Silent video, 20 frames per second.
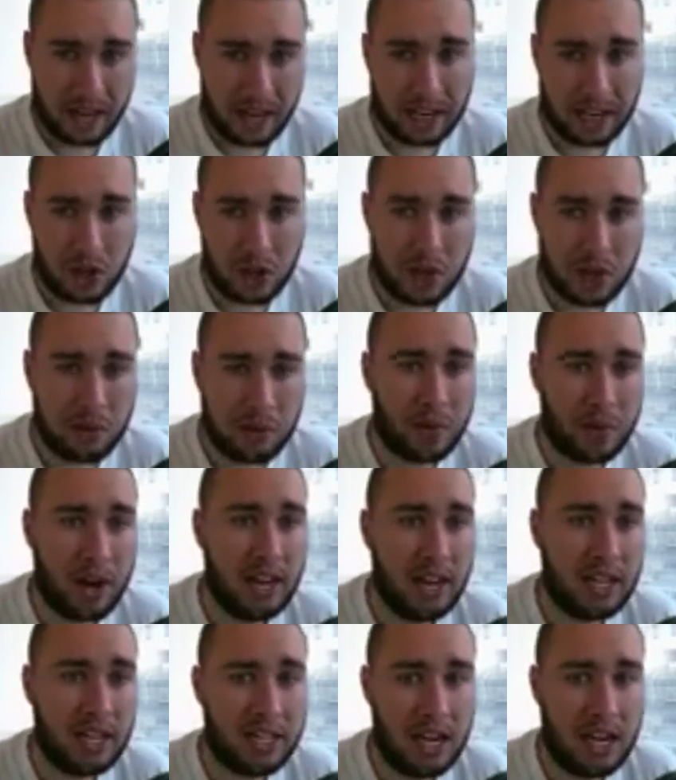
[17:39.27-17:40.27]
you can break
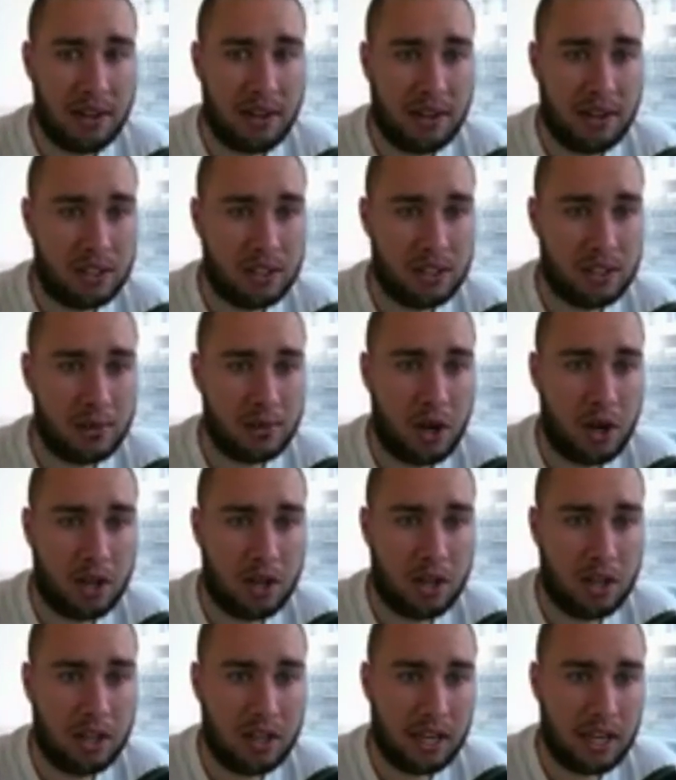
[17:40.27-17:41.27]
it down even smaller,
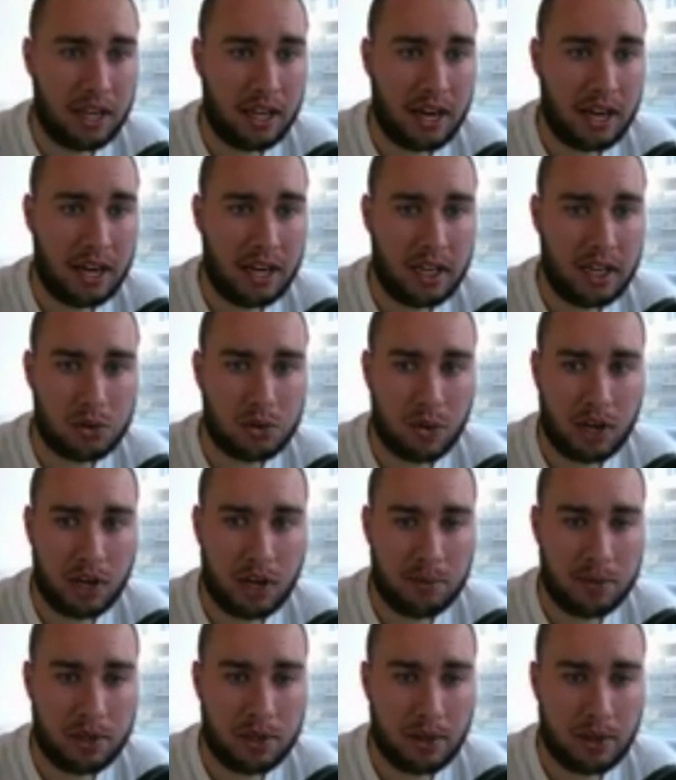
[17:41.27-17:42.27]
like, yeah, it is working
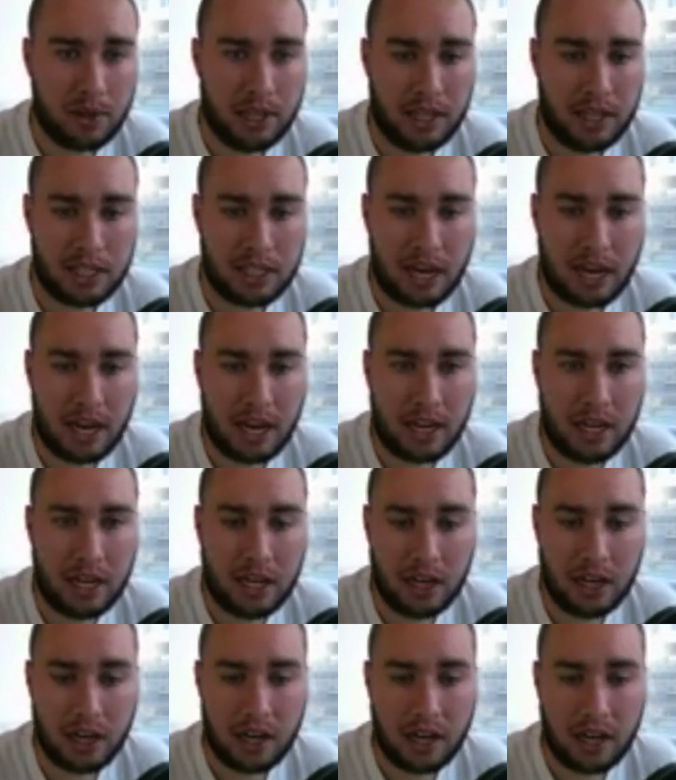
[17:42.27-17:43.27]
between this high
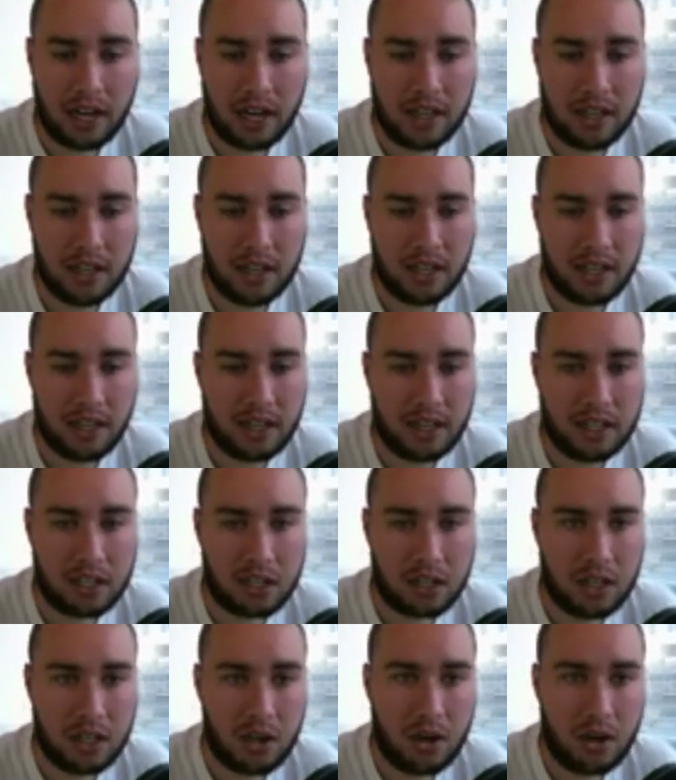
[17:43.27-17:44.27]
here and this
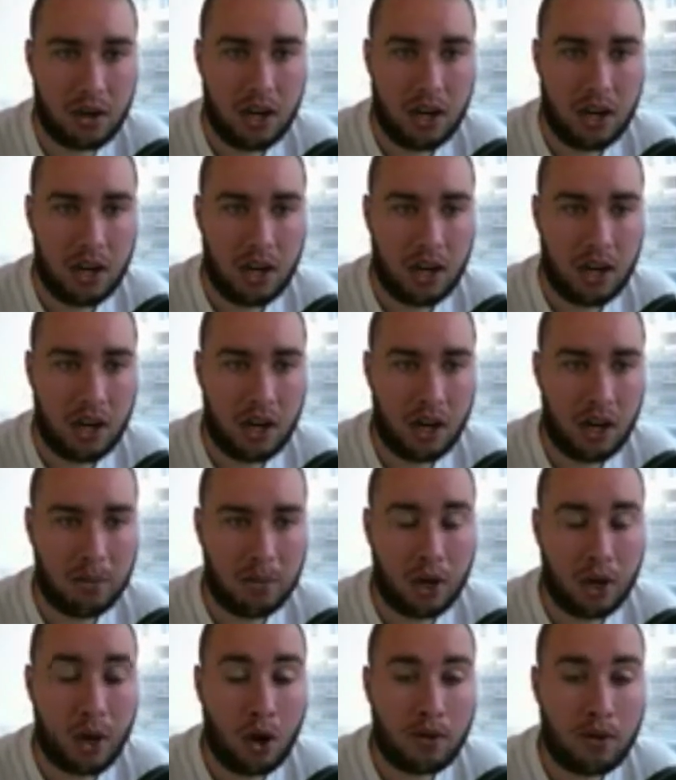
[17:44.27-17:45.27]
low. But
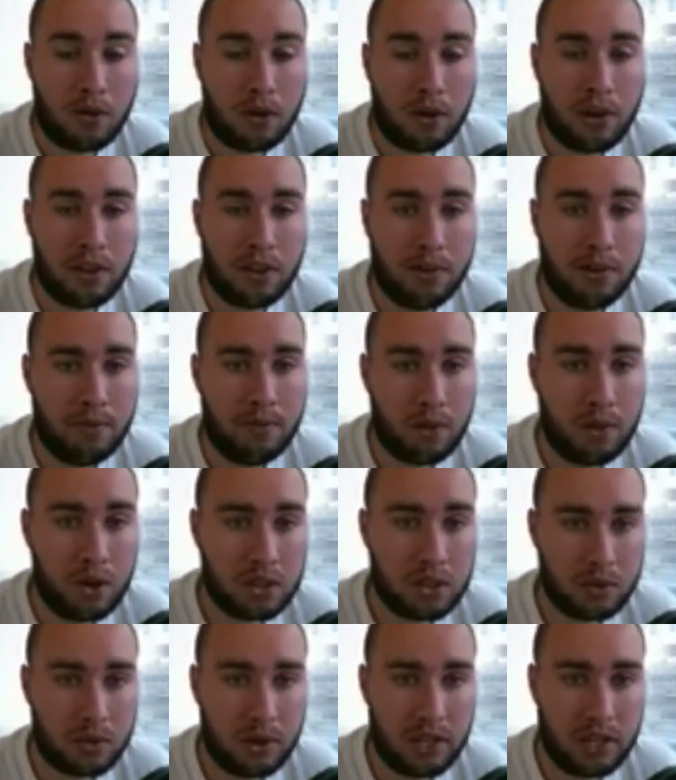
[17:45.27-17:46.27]
overall, the full
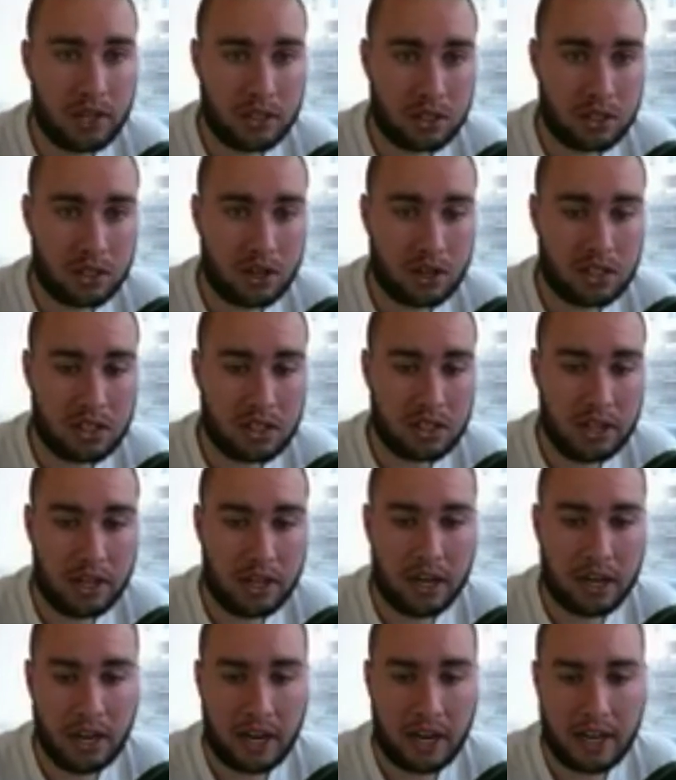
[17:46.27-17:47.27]
swing starts
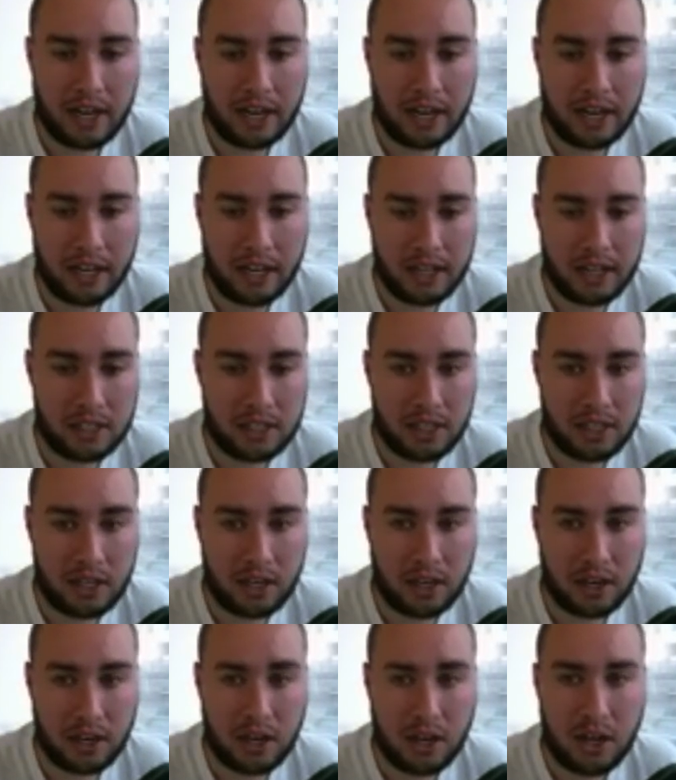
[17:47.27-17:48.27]
here and ends
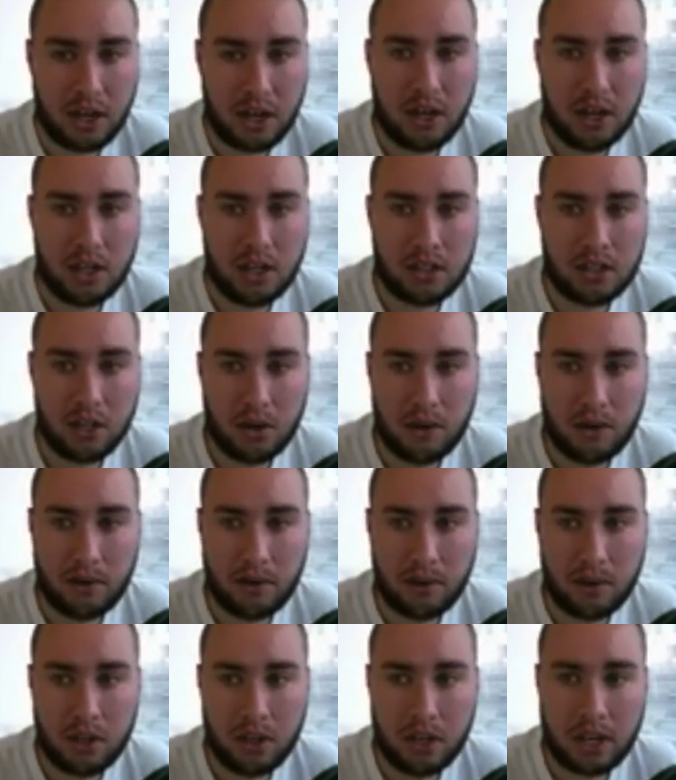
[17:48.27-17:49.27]
here. So if we
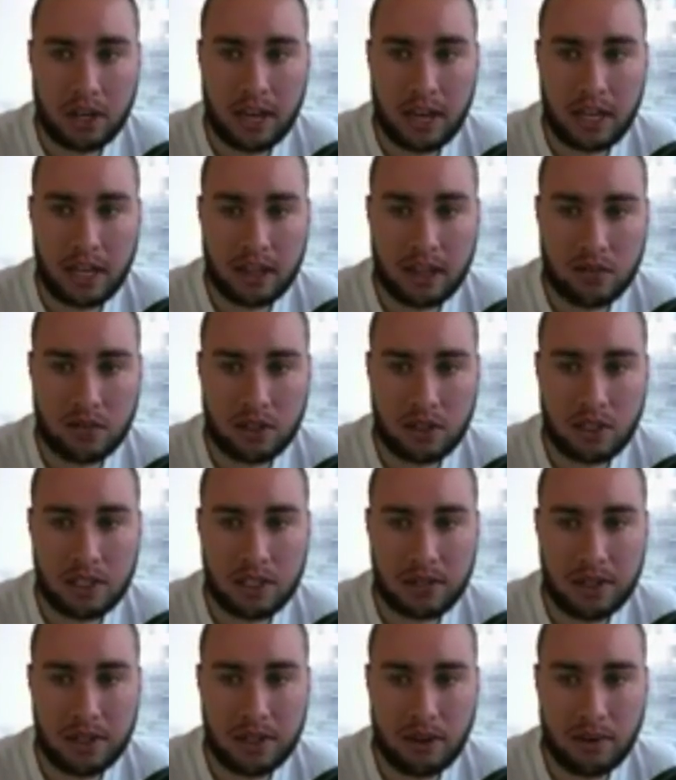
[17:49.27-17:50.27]
look at the
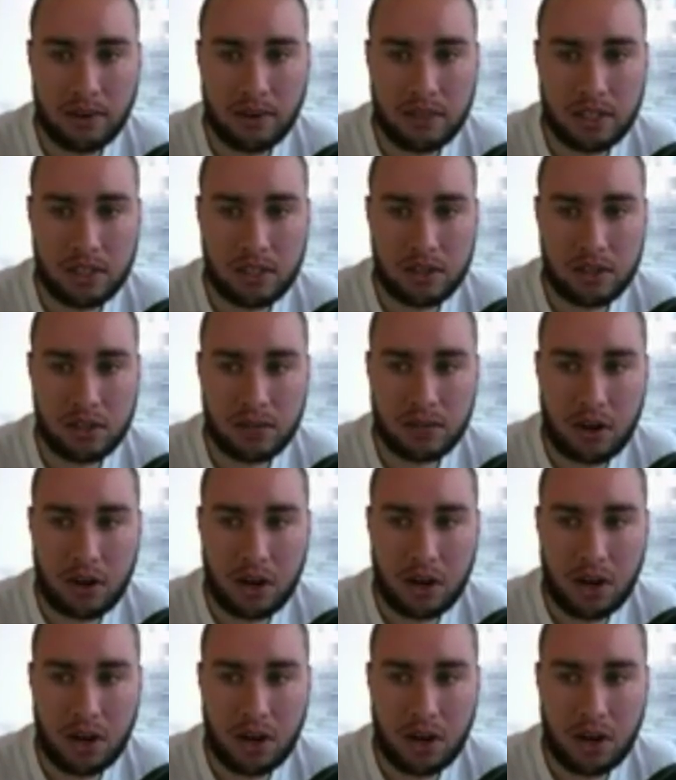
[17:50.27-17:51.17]
retracement that we've seen so far,